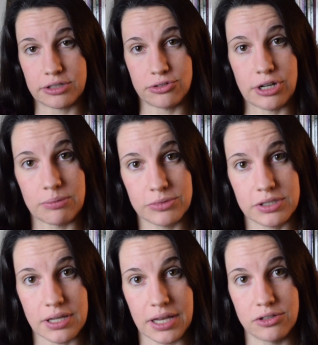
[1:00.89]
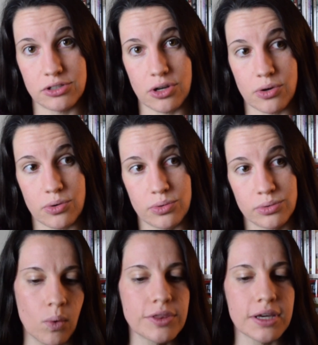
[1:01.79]
extremes, and
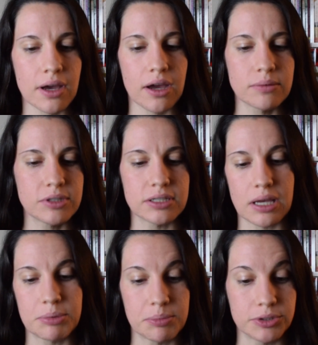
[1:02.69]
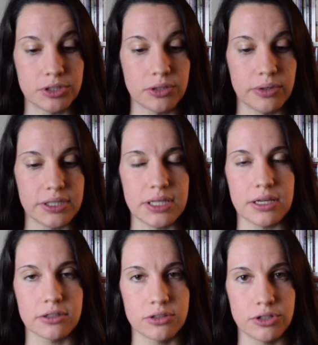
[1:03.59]
so one thing I'm susceptible to is
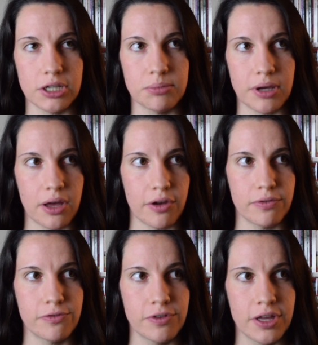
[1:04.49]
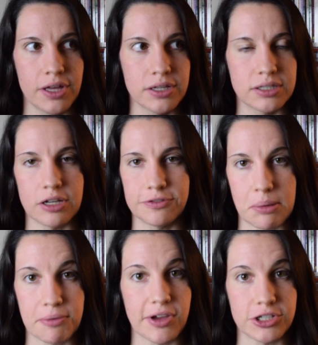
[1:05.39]
the extreme of
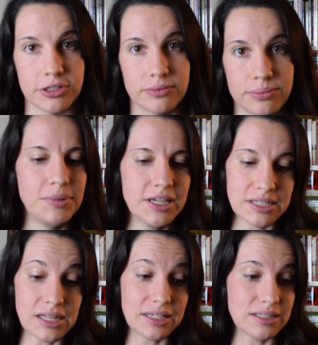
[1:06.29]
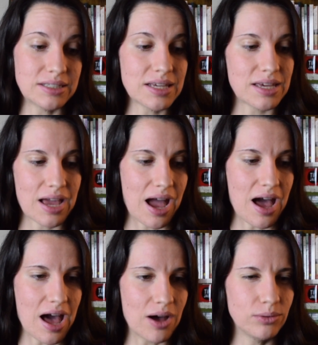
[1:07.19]
self-deprivation because I like to see
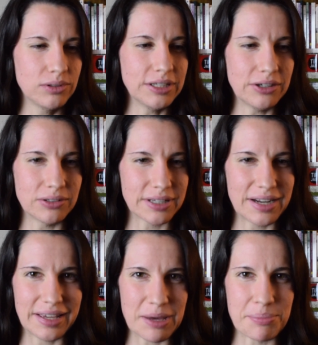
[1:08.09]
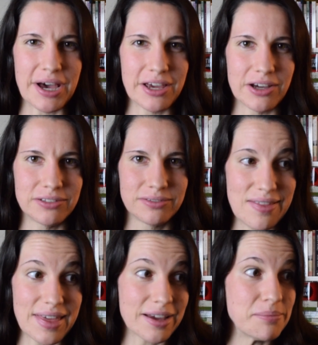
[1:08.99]
how little can I get by on.
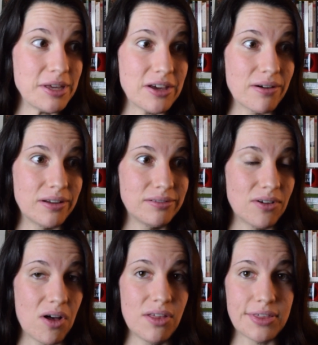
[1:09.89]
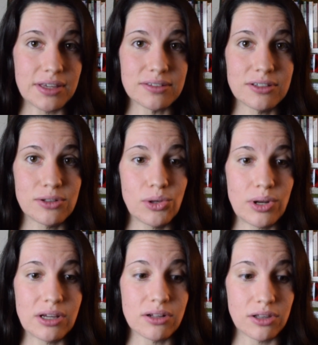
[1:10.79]
And that can be on all things
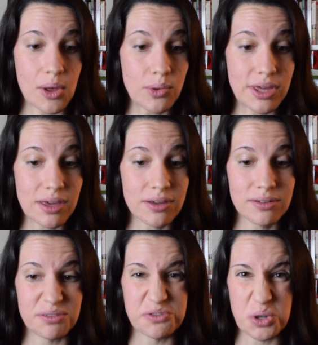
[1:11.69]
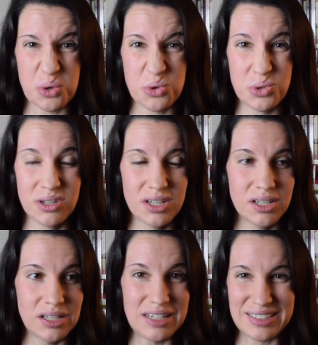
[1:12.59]
including clothing, food,
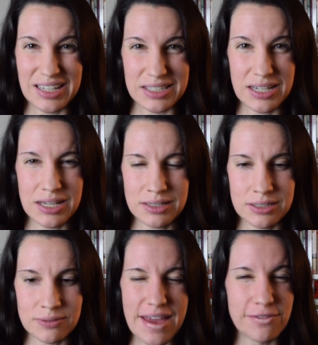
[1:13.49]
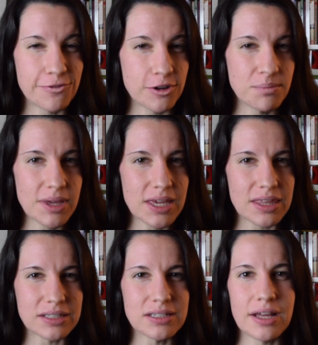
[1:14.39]
necessities. And for me,
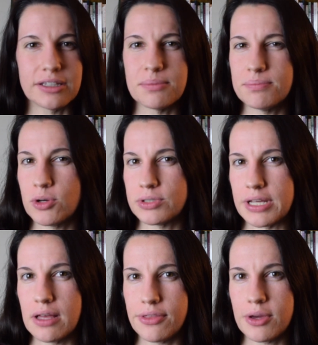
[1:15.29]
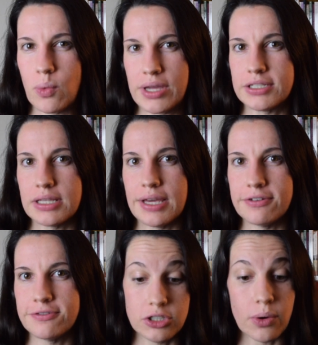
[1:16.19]
that's not the most healthy way to
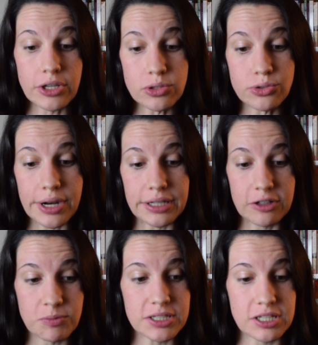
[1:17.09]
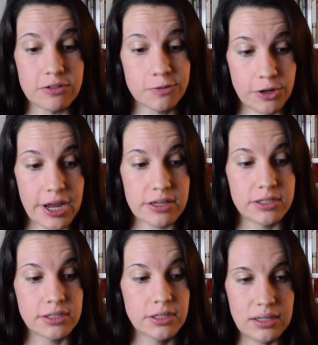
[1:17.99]
live. And so I do try to give myself
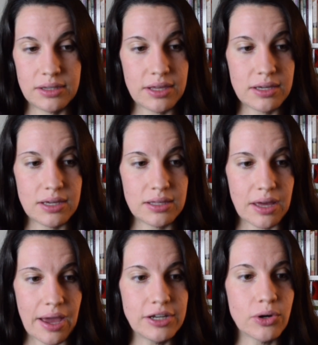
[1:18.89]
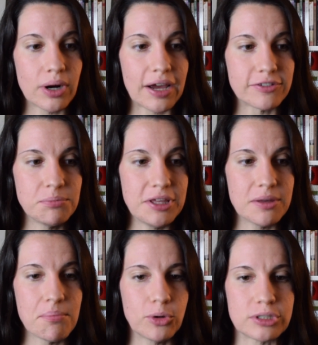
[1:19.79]
grace in thinking I don't have to be
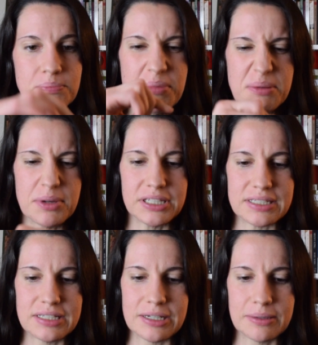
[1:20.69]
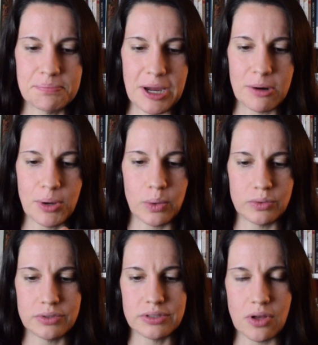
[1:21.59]
the most minimalistic, bare
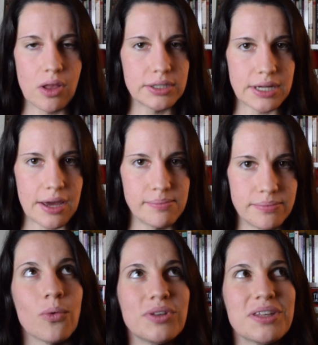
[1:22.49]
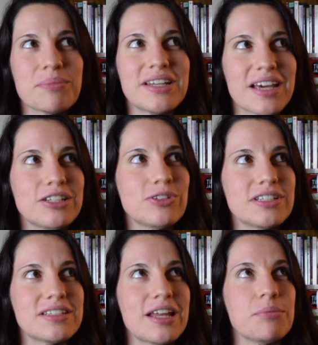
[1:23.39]
bones all the time. One thing my dad used
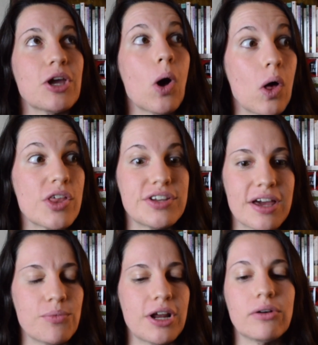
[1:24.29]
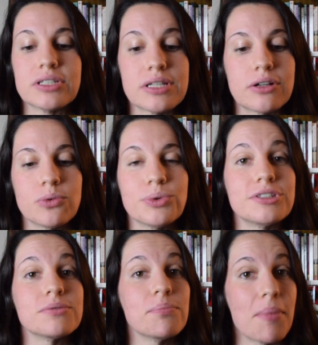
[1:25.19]
to say to me all the time when I was little
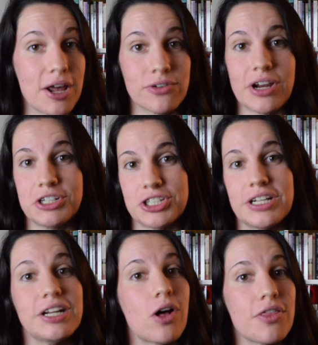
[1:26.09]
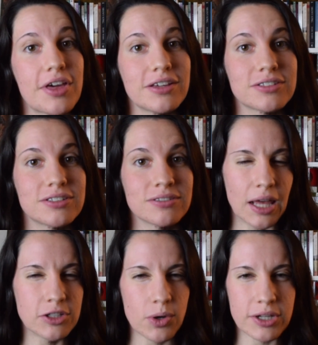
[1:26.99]
was moderation in all things.
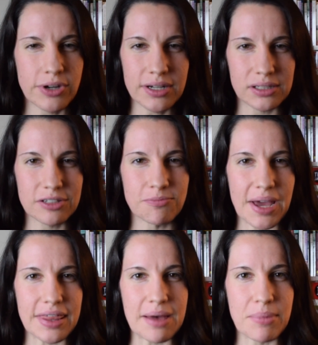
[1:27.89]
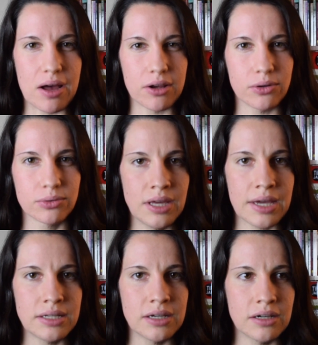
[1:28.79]
And so I try to live by that motto. The
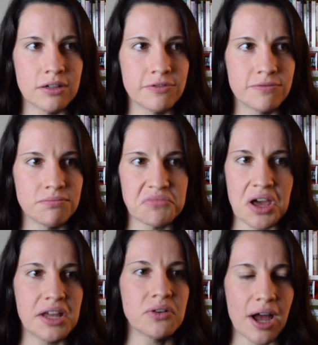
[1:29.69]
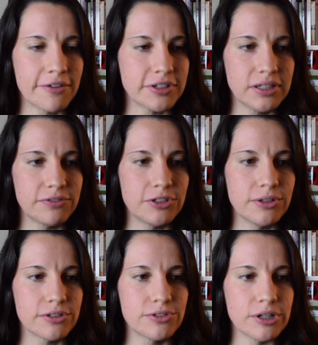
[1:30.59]
idea of, now I don't have to live to
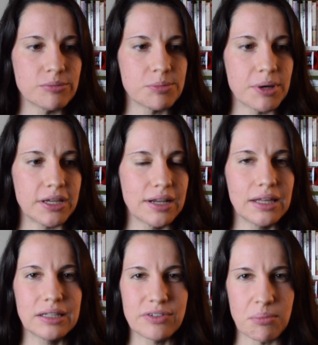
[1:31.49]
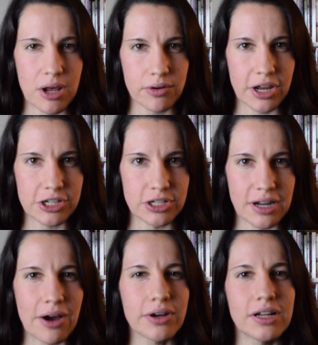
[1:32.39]
extremes, but can I live in moderation?
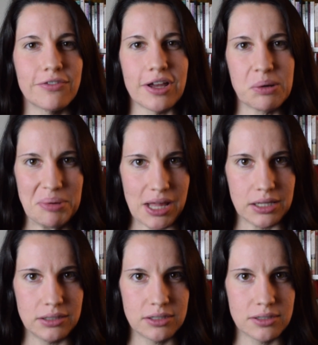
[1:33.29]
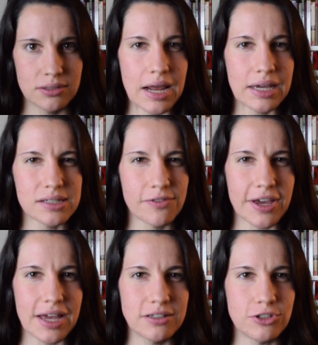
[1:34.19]
How can I find a balance? And I guess if
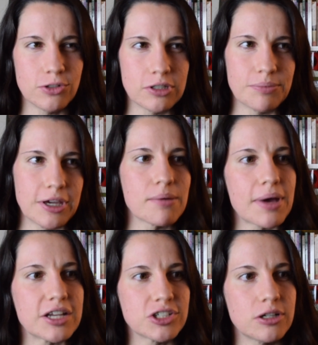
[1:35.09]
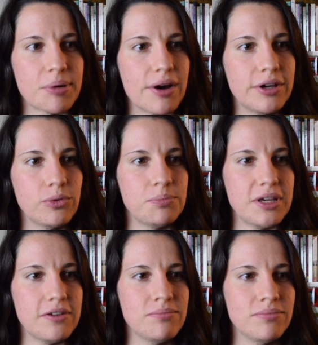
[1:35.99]
I had to choose something I'm passionate about, it would
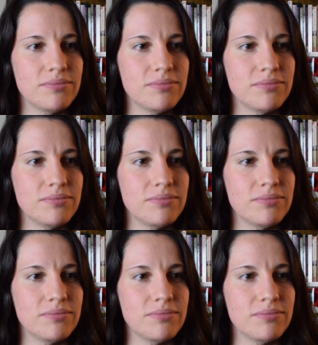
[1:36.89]
be